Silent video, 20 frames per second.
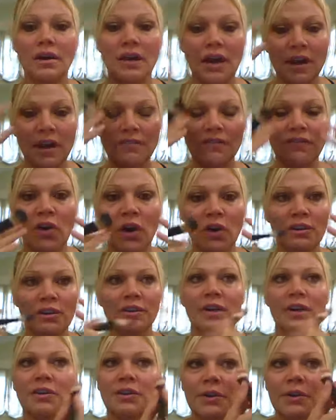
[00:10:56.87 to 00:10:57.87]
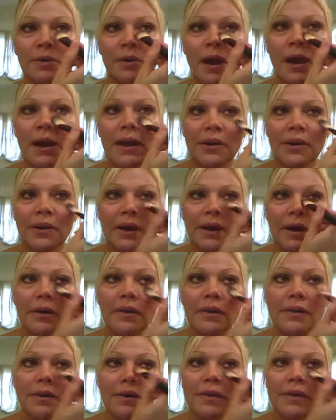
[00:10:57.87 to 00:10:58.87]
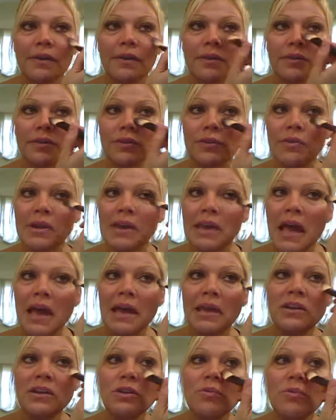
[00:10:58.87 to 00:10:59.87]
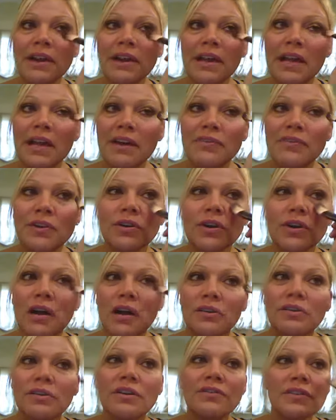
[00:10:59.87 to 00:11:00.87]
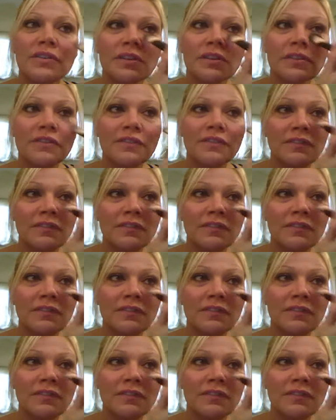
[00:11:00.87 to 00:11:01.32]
and fallen under your eye area. So again, you want to have your color of your